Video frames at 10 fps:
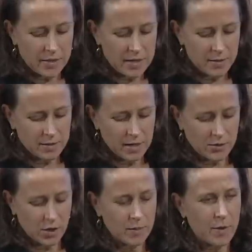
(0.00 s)
I think in
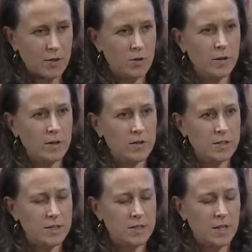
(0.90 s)
electronic medical records,
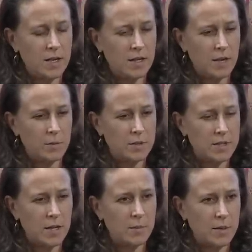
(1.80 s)
it's I, I wouldn't
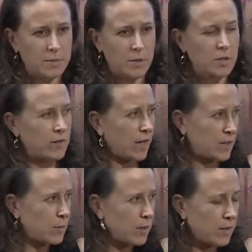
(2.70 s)
say I'm as much of an
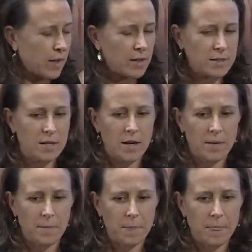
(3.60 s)
expert in that,
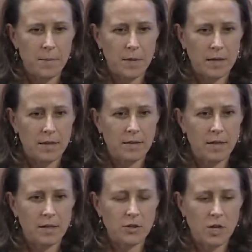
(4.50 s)
um, but I think
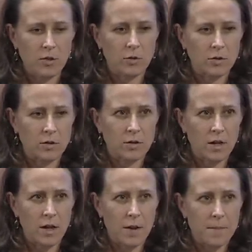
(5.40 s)
that in general,
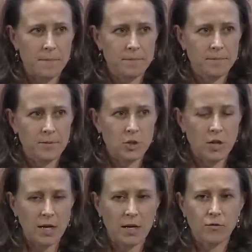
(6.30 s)
um,
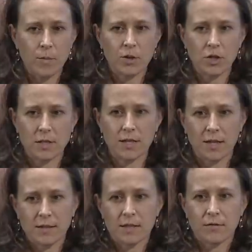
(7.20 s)
genetic information is
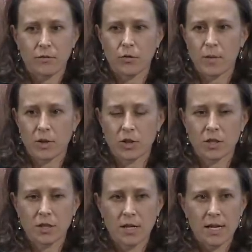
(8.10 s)
sensitive
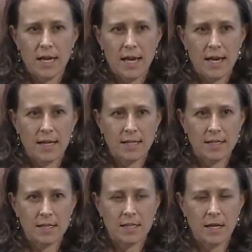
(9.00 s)
information,
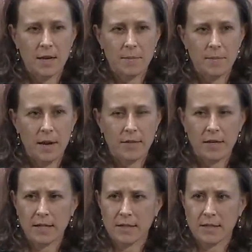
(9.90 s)
and um, I
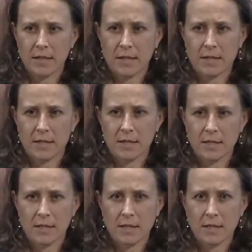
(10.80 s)
think it's it's